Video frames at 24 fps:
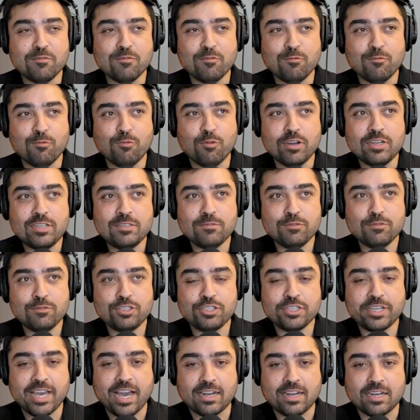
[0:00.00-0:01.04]
what would
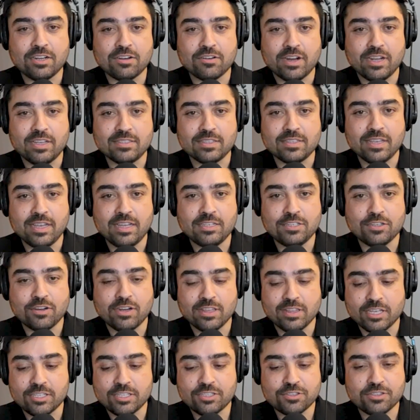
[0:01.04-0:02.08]
you categorize in your
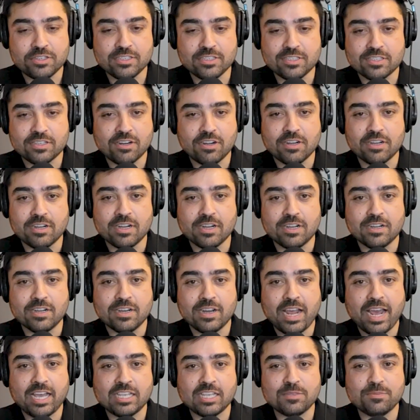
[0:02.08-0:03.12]
illustrious career
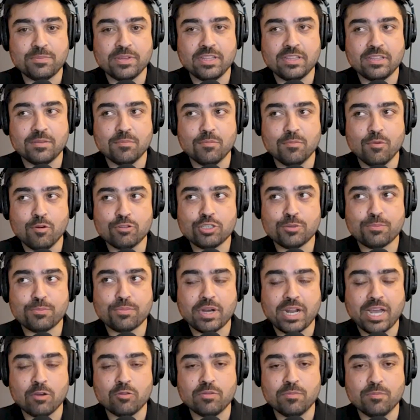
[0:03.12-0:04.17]
has been the most
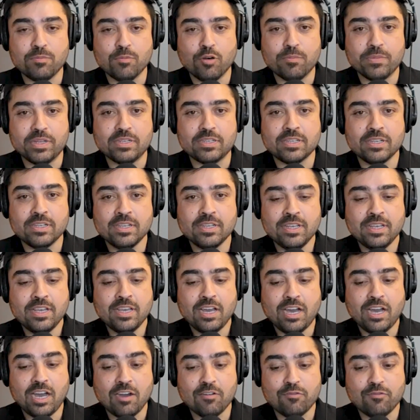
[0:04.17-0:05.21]
proud moment
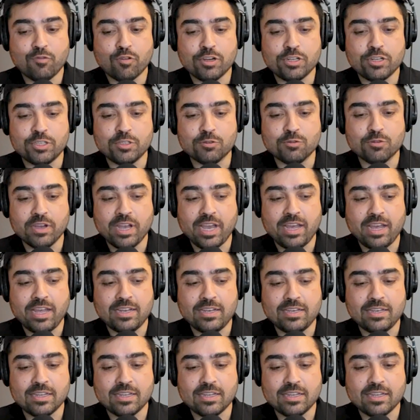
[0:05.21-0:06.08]
for you, and